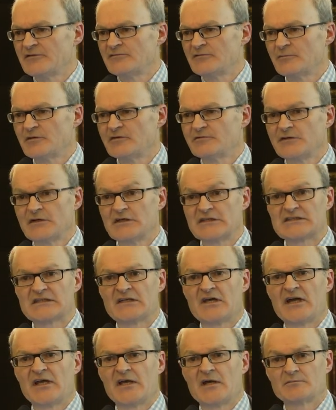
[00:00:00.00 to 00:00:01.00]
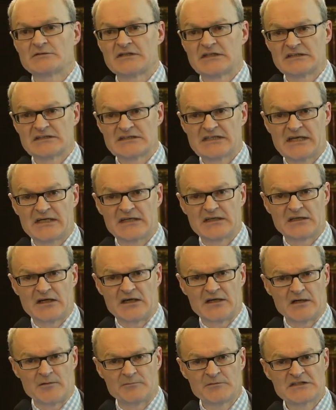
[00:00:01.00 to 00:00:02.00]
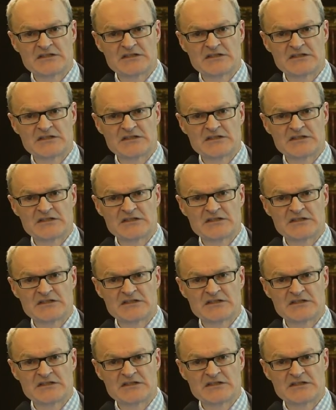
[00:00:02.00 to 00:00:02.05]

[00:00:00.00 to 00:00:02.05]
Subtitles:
from the first lineup to the second lineup.